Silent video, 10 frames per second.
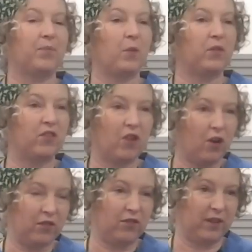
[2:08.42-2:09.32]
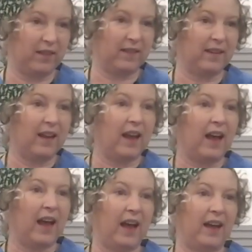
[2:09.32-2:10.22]
was starved of funds,
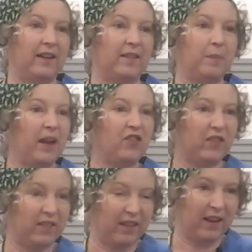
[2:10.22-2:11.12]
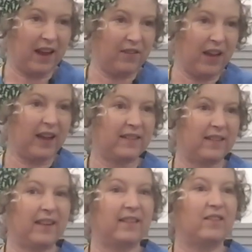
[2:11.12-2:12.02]
and patients didn't have
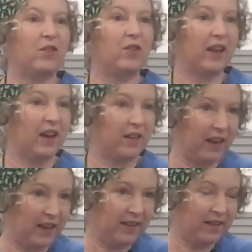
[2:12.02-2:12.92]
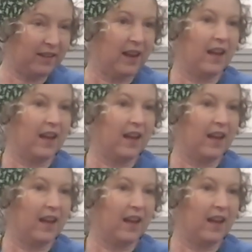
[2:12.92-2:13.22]
access to the care they needed.